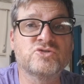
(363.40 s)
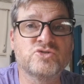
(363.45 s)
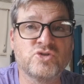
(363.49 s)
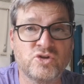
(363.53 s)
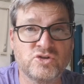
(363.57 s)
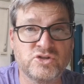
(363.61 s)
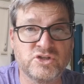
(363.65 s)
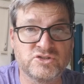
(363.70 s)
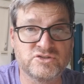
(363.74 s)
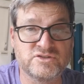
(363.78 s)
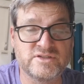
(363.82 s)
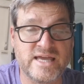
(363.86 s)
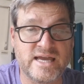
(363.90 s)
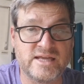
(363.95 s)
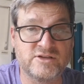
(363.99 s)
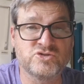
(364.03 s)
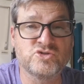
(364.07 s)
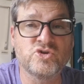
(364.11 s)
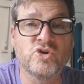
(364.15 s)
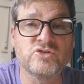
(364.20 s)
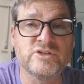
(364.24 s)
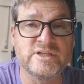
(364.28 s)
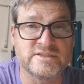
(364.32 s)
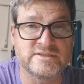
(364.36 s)
told us
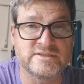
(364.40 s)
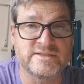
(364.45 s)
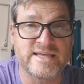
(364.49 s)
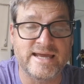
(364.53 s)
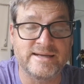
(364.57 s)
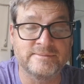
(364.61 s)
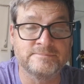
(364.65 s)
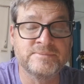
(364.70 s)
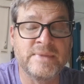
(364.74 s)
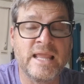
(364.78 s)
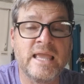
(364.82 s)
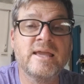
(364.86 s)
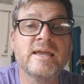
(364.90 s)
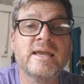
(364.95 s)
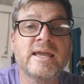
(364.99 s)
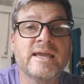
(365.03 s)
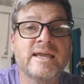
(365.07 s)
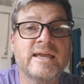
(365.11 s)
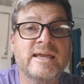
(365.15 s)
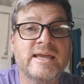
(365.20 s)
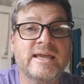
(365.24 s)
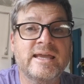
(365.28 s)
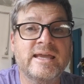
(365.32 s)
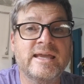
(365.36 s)
that.
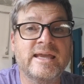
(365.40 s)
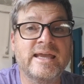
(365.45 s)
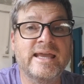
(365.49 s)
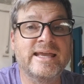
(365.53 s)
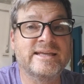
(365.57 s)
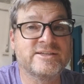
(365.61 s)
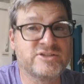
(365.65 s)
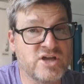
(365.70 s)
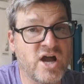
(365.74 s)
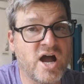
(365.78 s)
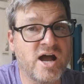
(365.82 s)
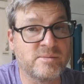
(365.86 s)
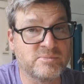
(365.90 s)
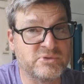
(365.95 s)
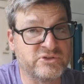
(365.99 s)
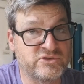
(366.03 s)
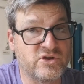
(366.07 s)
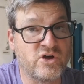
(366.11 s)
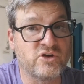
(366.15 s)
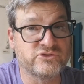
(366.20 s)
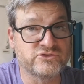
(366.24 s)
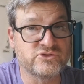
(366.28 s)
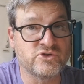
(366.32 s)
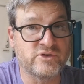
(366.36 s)
And Tom is
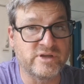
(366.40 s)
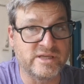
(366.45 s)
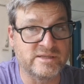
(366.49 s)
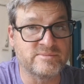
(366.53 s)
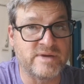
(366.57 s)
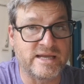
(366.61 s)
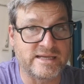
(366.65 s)
also in my